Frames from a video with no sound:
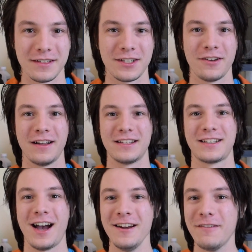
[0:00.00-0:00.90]
So it's
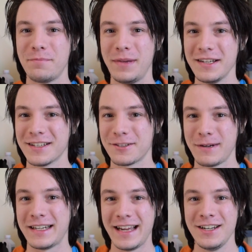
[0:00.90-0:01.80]
kind of a
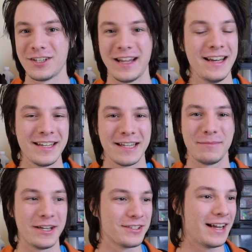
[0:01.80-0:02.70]
bittersweet ending
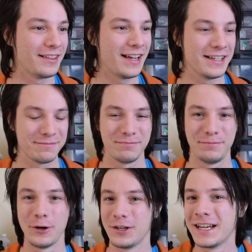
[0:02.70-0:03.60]
because I like
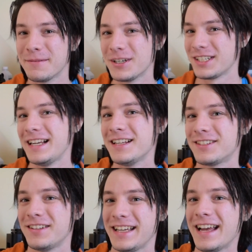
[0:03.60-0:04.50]
pushing machines
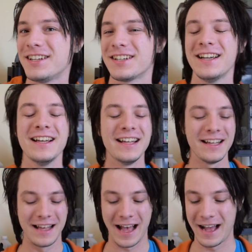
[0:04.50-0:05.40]
to the edge.
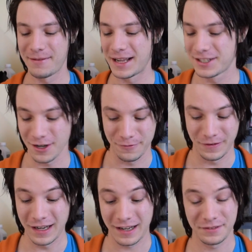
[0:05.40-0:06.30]
And so
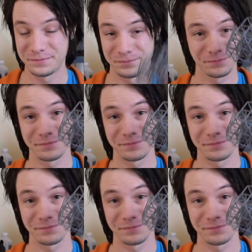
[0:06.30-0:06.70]
far,